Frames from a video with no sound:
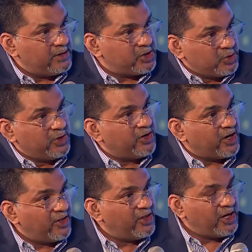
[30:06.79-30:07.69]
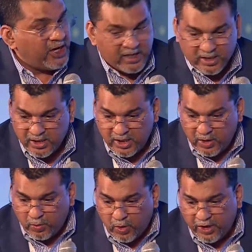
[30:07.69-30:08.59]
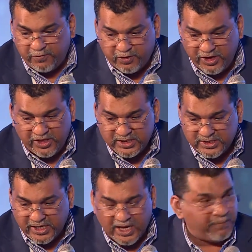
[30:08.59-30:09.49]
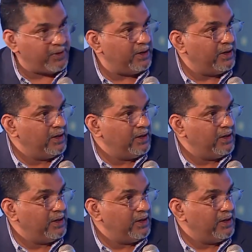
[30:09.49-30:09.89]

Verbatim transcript: sooner rather than later, one of three things can happen.